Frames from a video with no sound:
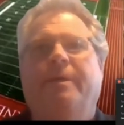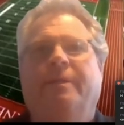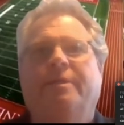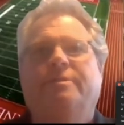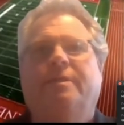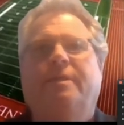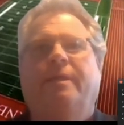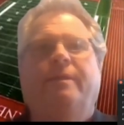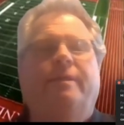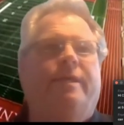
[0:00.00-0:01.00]
and listen,
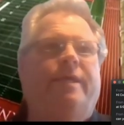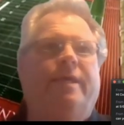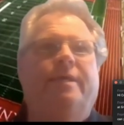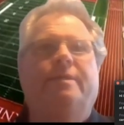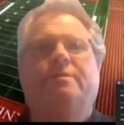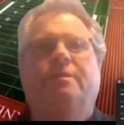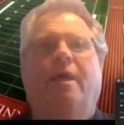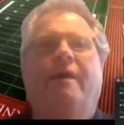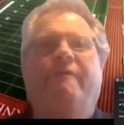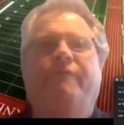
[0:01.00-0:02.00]
and then the kids
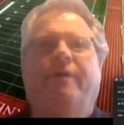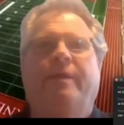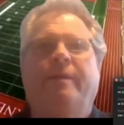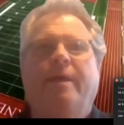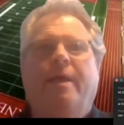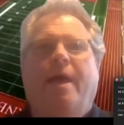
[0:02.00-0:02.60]
love, and